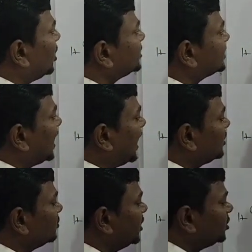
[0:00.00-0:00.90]
bonds
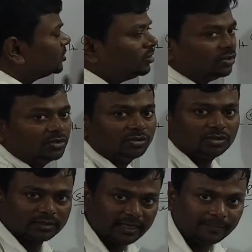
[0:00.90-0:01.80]
are going to
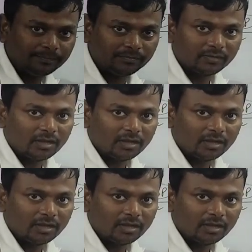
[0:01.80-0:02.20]
same,